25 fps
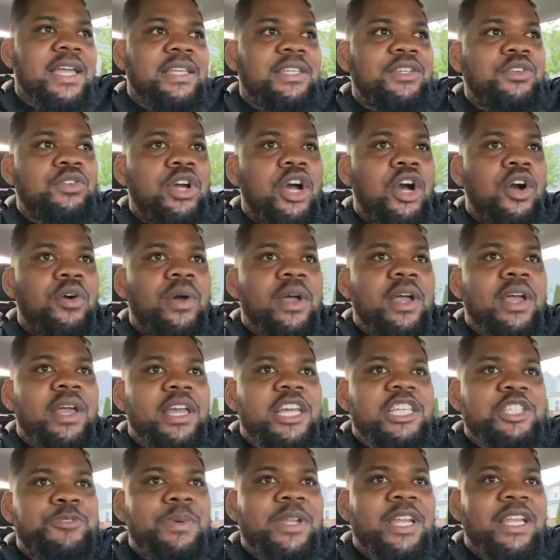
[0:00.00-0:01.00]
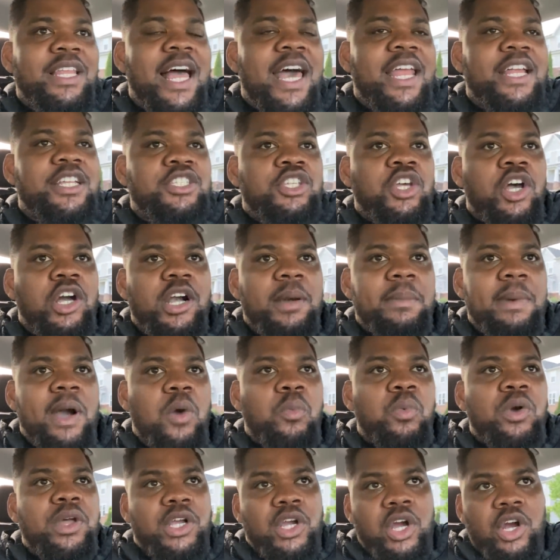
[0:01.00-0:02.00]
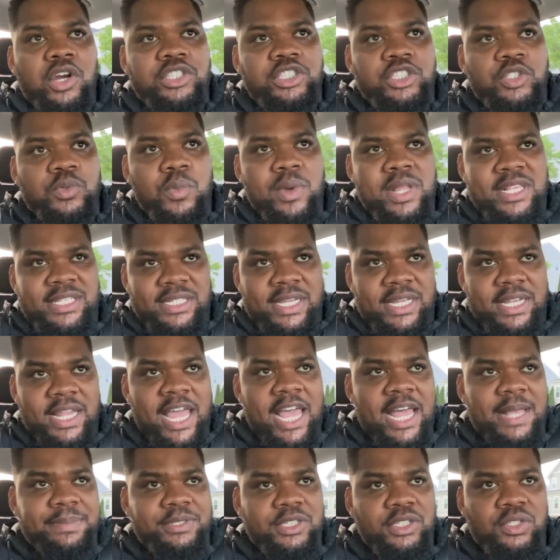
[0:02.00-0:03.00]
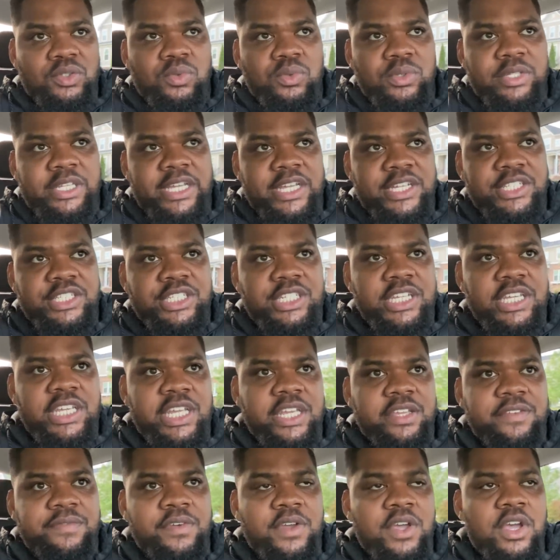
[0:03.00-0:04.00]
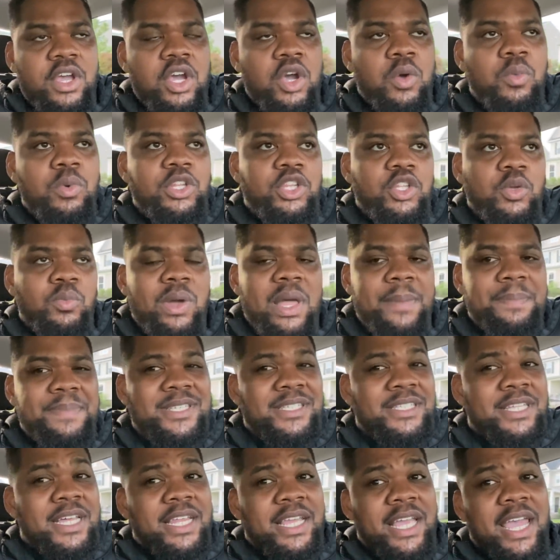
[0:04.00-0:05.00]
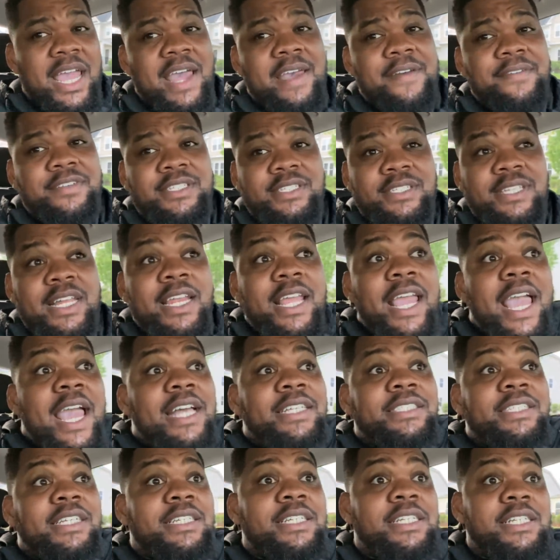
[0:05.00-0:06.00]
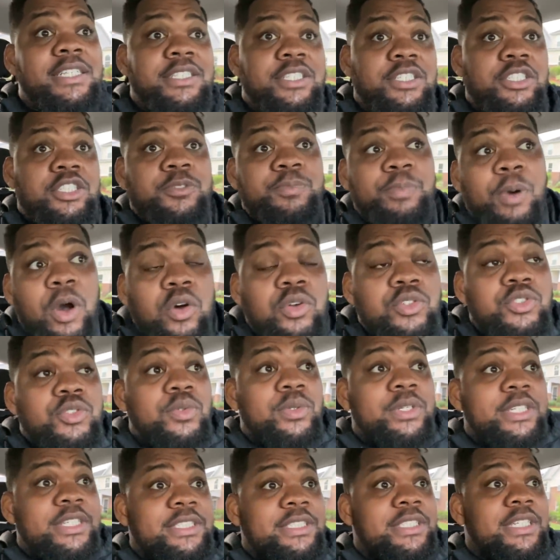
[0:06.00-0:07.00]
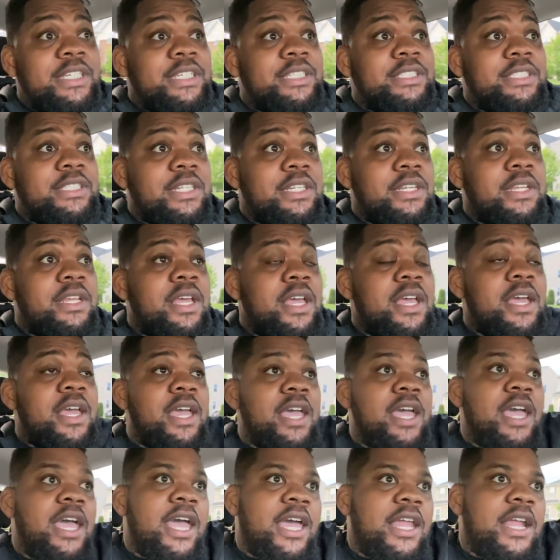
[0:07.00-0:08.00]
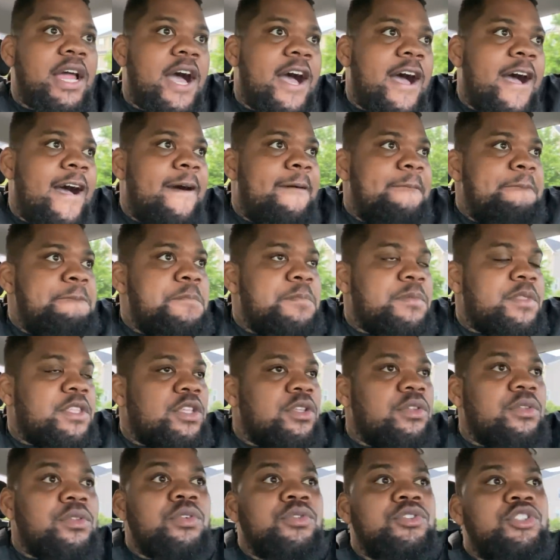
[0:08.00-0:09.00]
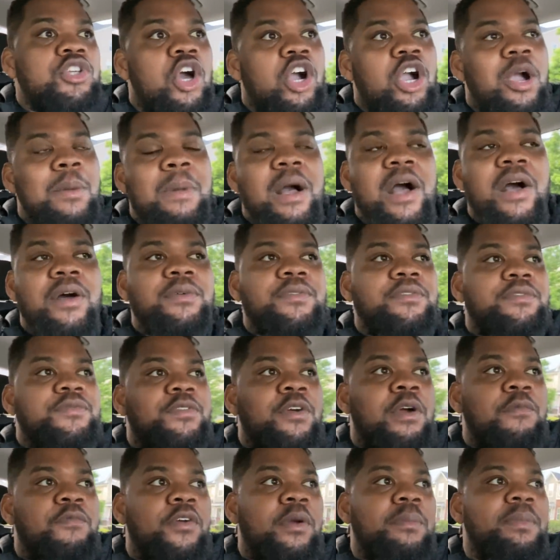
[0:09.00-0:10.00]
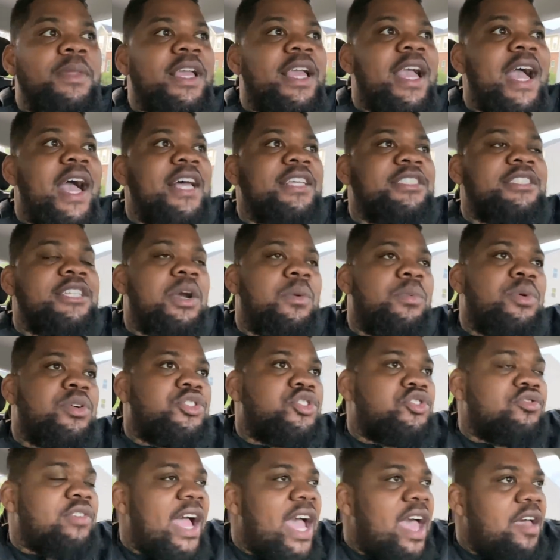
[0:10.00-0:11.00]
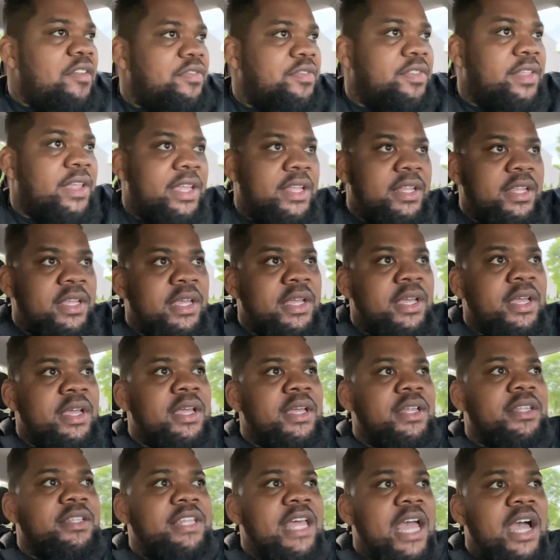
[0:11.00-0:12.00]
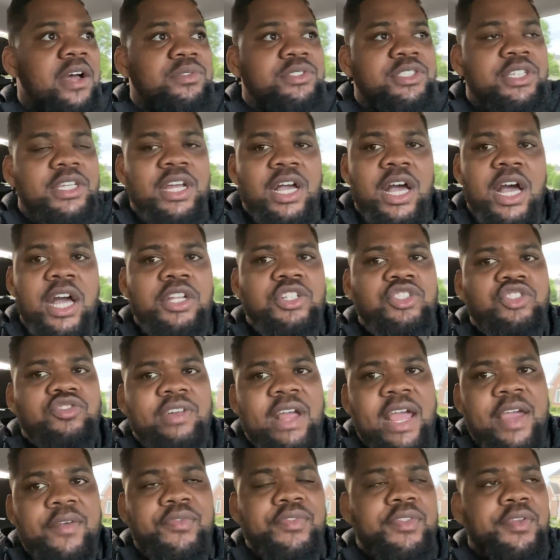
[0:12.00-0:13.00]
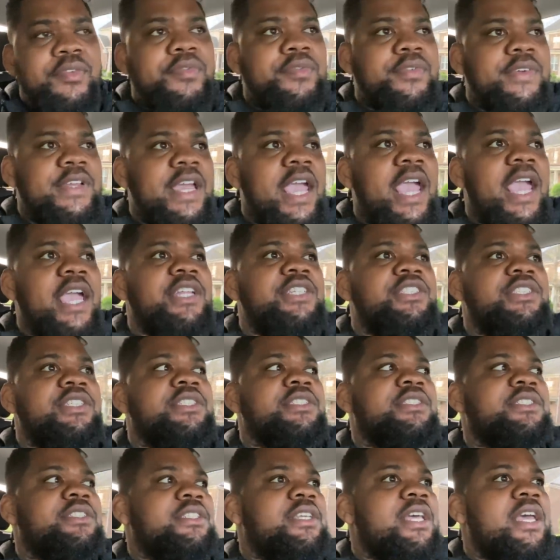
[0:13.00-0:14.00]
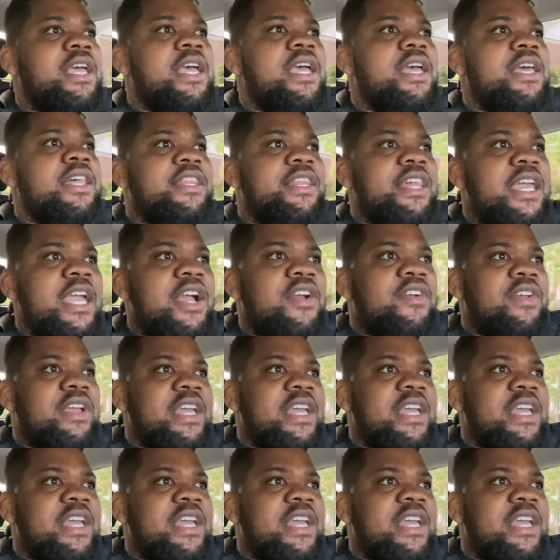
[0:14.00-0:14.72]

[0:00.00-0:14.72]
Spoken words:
you know, it's been a lot of talk about what Carson Wentz can absolutely achieve with the weapons that he has at his disposal this season. And you talking about from the guys that were drafted down to the undrafted free agents, there